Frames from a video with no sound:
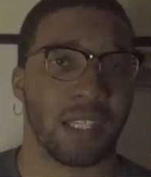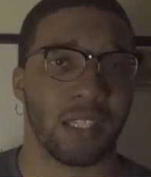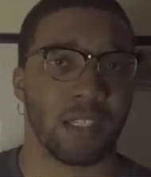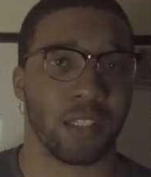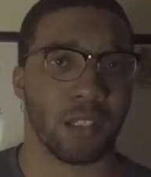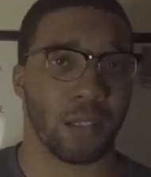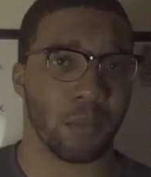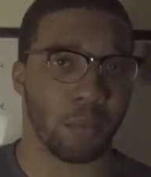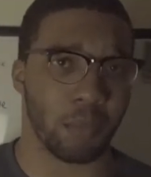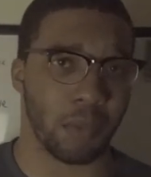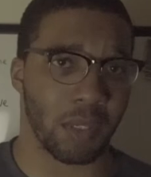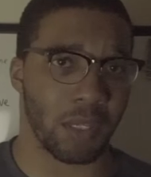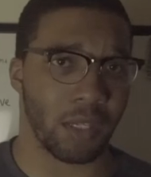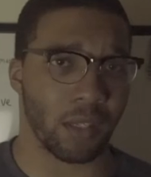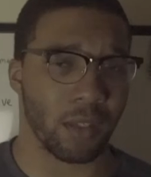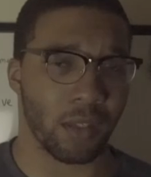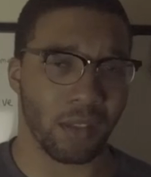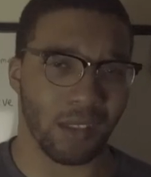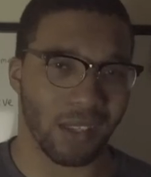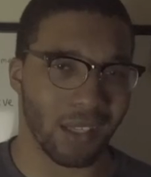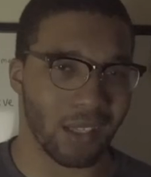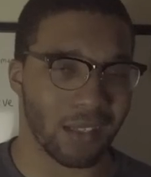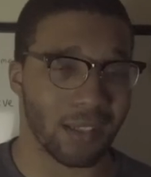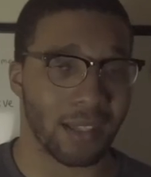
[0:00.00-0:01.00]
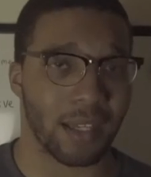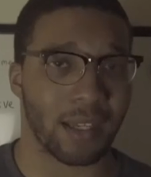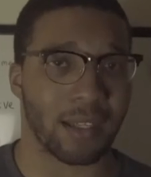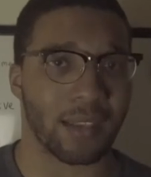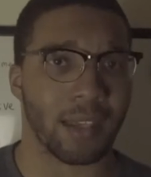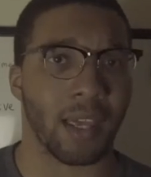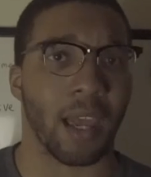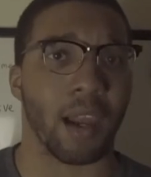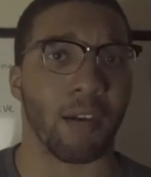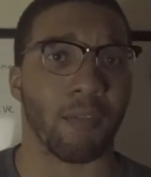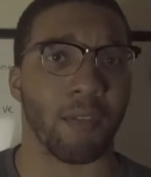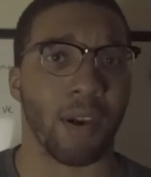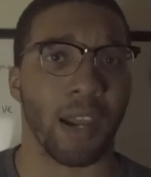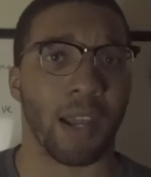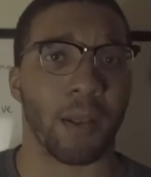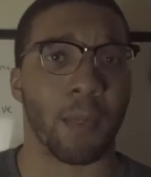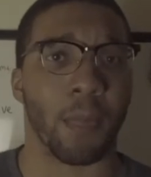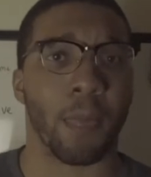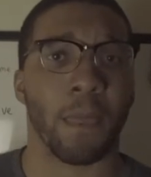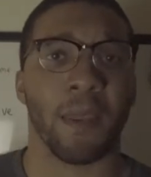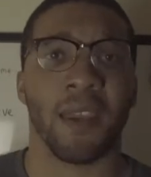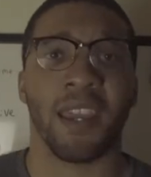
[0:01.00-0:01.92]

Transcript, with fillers: should be, things like that, right?